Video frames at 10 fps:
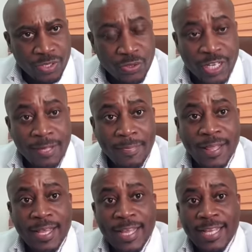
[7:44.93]
okay,
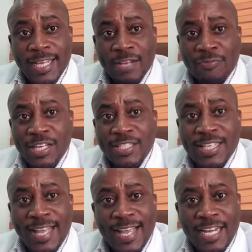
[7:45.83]
if
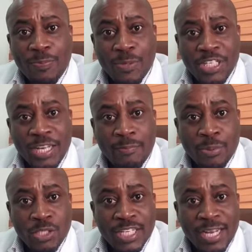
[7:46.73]
there's any pressure
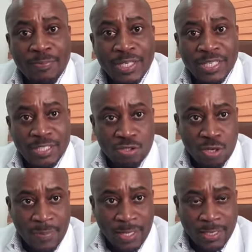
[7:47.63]
building up in the
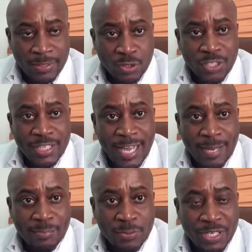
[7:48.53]
stomach or in the
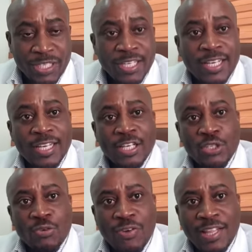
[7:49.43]
abdomen,
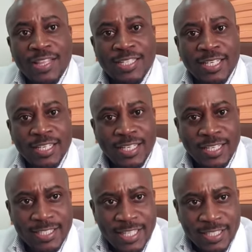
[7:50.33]
you'll find that
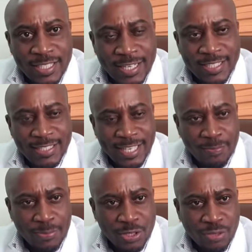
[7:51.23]
intestines, a
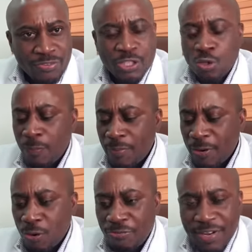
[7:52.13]
piece of it
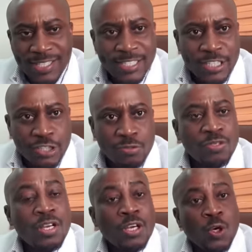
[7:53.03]
or fatty tissue
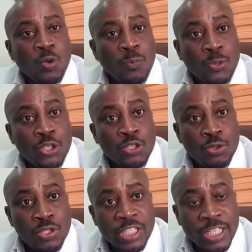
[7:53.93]
will
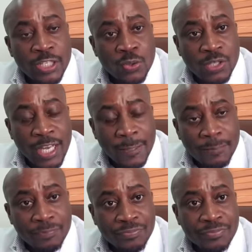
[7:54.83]
protrude into the
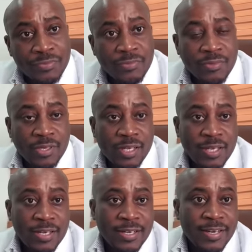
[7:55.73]

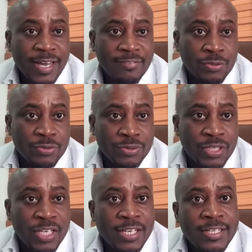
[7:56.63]
navel.
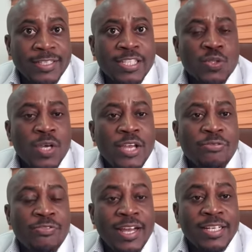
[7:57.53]
This is where you
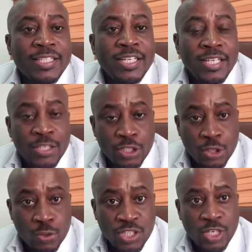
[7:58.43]
find
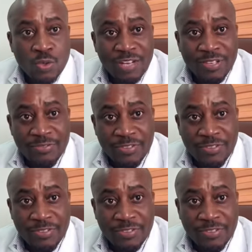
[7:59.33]
children who have a